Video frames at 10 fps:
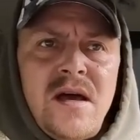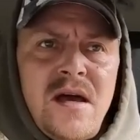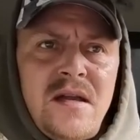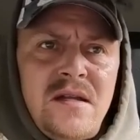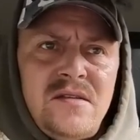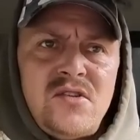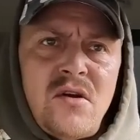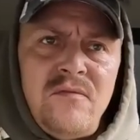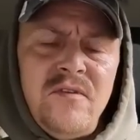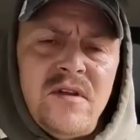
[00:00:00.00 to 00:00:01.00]
and he
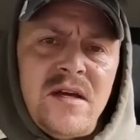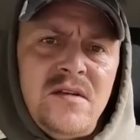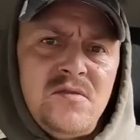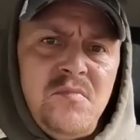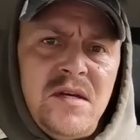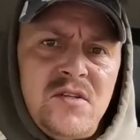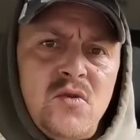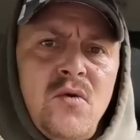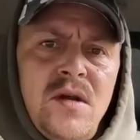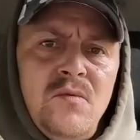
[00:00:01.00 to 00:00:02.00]
started feeling like he was being
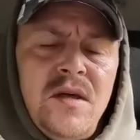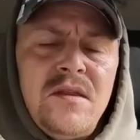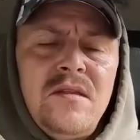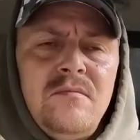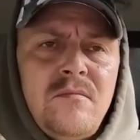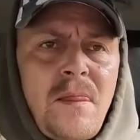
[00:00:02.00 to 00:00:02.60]
toyed with.